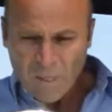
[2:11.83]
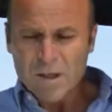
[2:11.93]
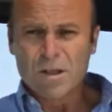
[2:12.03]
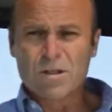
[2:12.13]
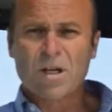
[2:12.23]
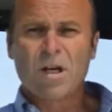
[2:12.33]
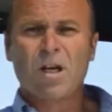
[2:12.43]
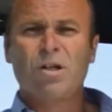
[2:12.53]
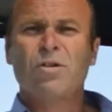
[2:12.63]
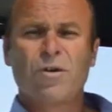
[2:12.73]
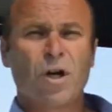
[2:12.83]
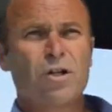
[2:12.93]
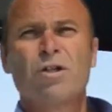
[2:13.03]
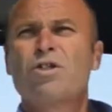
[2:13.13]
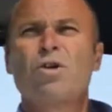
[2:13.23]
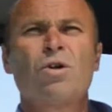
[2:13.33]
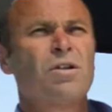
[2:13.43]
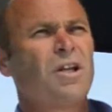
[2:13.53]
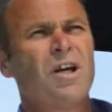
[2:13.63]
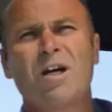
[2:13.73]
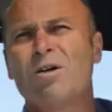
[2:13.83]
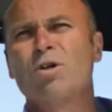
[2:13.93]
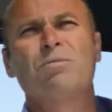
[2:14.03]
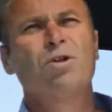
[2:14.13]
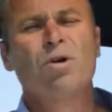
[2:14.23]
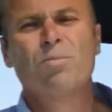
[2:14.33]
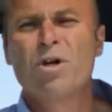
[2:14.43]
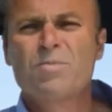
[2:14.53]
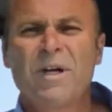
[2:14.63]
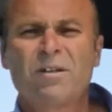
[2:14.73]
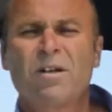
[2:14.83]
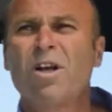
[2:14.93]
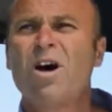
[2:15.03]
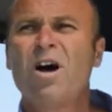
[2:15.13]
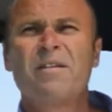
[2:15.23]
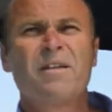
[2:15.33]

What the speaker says: is you've got a new student or a prospect on the line.